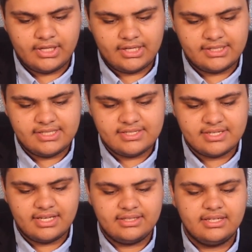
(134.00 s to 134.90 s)
and he
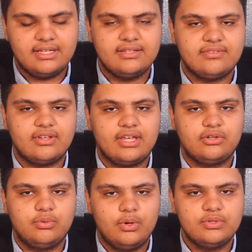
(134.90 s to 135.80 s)
said that it's a,
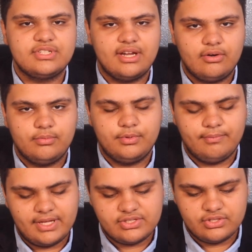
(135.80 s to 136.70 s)
quote, terrible
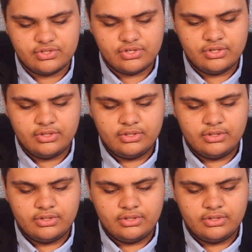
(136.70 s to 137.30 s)
message,